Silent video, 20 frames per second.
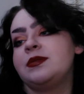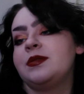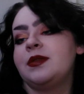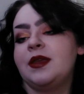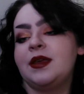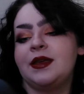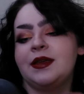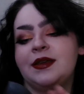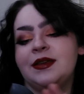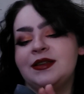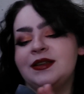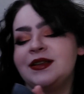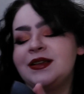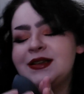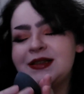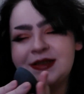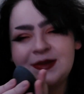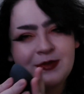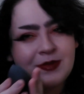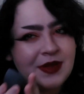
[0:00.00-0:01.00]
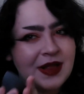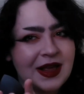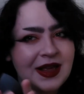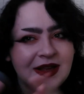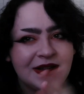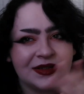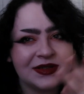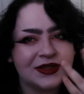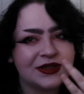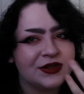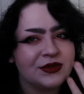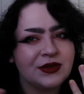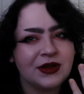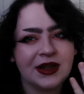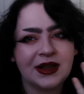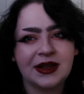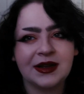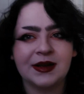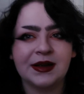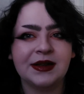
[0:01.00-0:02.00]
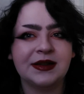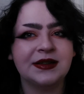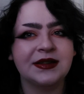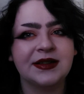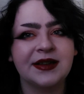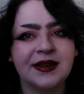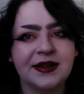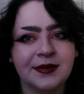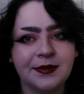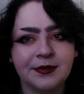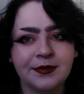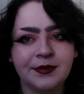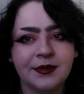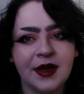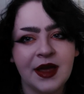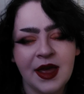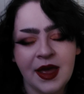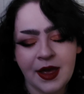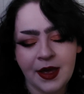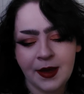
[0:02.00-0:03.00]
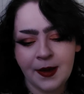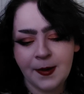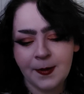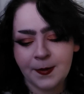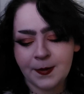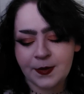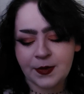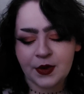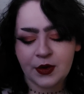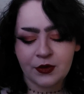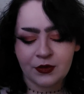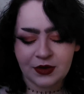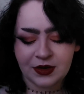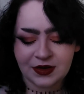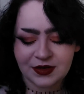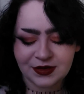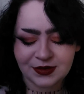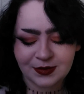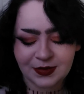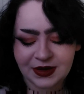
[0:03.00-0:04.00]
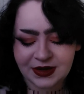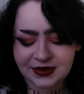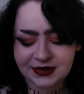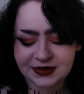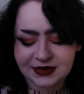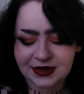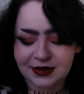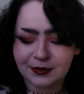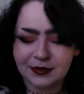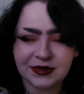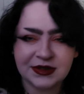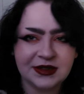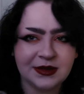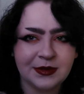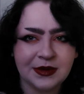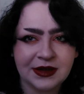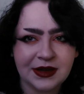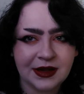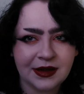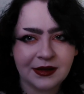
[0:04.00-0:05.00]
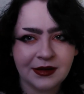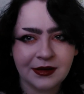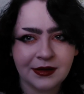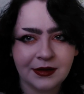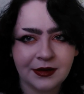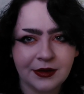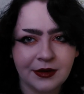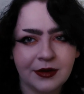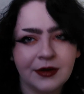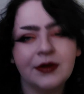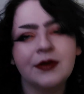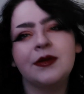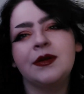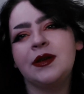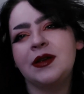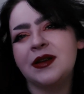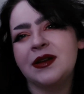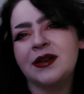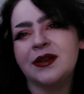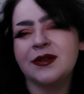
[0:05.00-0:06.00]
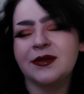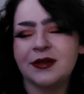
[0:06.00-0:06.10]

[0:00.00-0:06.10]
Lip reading: Like, it's black, so like it's gonna always maintain some of that color, yeah.